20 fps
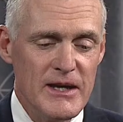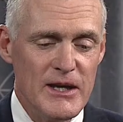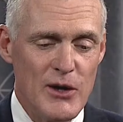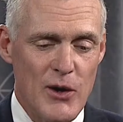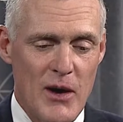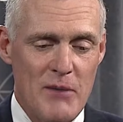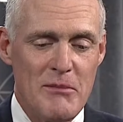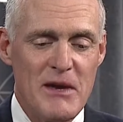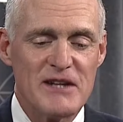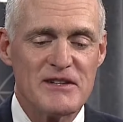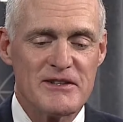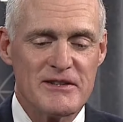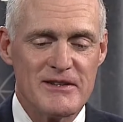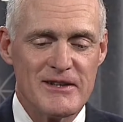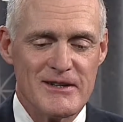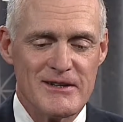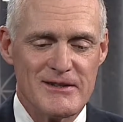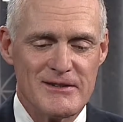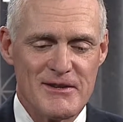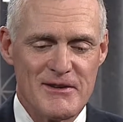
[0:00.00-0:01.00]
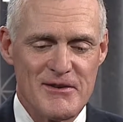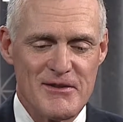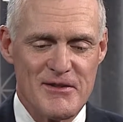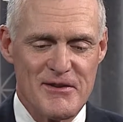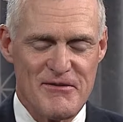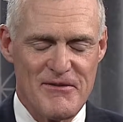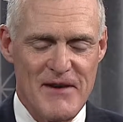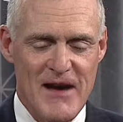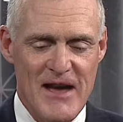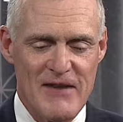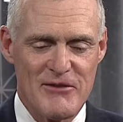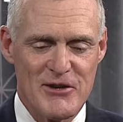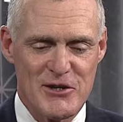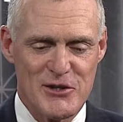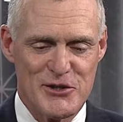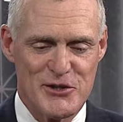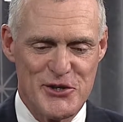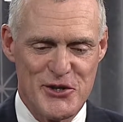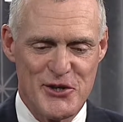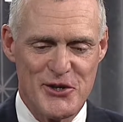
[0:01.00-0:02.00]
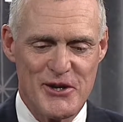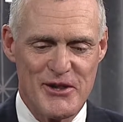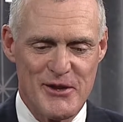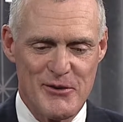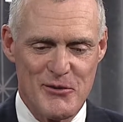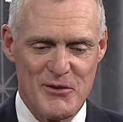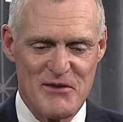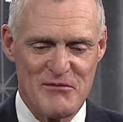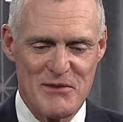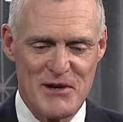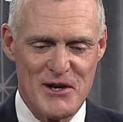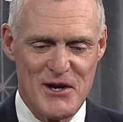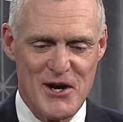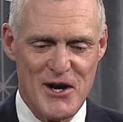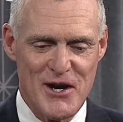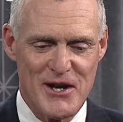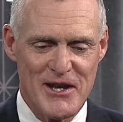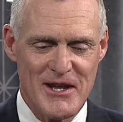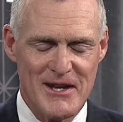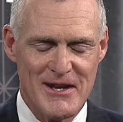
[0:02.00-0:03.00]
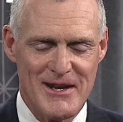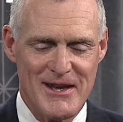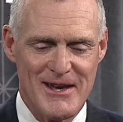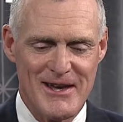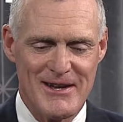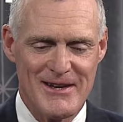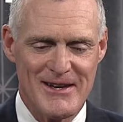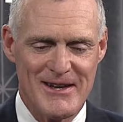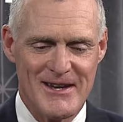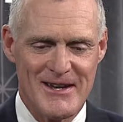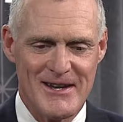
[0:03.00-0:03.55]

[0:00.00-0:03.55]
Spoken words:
You know, I mentioned the 5-year journey that we've been on, and